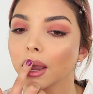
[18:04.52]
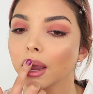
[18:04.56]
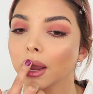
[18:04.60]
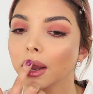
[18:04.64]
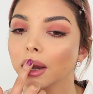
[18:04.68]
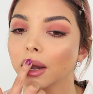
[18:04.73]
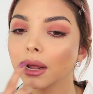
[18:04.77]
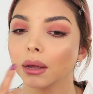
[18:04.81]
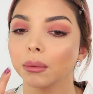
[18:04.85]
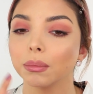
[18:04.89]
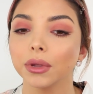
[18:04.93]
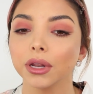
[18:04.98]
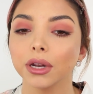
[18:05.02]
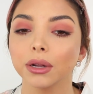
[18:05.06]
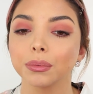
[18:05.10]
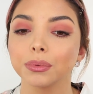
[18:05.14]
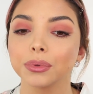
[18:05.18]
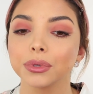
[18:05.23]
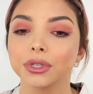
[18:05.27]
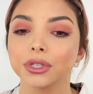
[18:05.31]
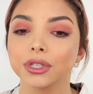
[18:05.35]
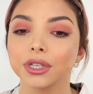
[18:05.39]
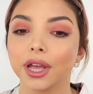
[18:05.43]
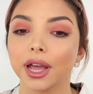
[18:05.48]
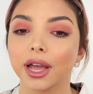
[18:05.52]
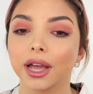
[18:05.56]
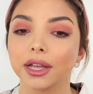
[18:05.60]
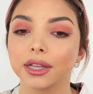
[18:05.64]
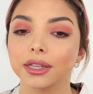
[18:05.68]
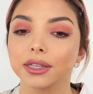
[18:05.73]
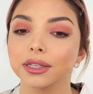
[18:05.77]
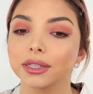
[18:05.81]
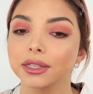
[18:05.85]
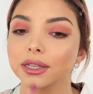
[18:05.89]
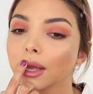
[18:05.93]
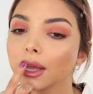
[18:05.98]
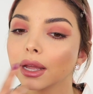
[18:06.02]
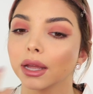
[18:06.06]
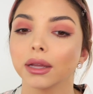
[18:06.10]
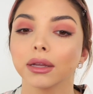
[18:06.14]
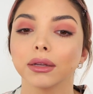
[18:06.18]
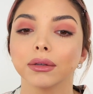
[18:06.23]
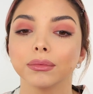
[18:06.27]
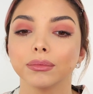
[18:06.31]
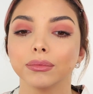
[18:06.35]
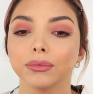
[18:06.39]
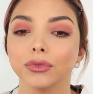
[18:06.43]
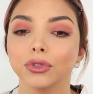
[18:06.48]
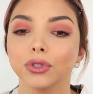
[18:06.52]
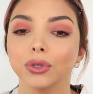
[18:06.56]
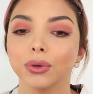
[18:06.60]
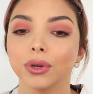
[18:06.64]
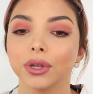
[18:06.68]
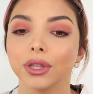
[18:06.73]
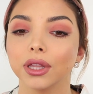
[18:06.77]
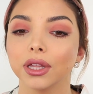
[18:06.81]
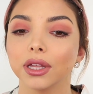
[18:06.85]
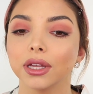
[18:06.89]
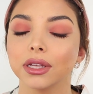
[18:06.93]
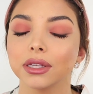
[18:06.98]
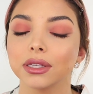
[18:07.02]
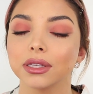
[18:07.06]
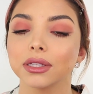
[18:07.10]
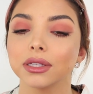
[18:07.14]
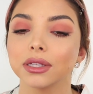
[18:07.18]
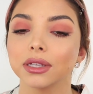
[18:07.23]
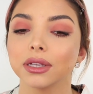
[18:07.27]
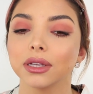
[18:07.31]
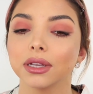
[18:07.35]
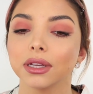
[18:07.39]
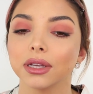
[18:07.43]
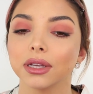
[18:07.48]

And I've been obsessed doing this,